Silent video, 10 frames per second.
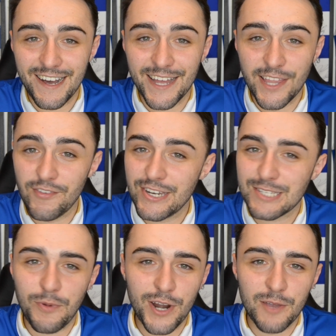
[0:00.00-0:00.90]
Another
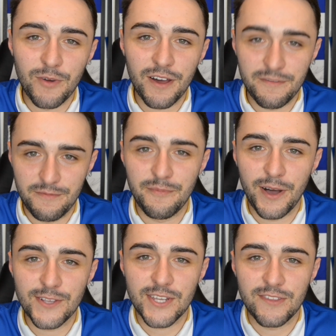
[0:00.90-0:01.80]
disappointing one, but
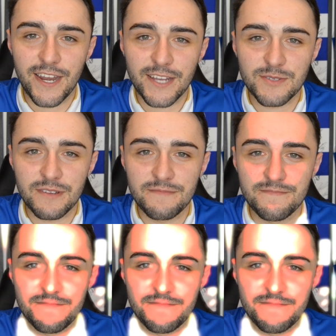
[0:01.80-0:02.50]
I'll see you in the next one.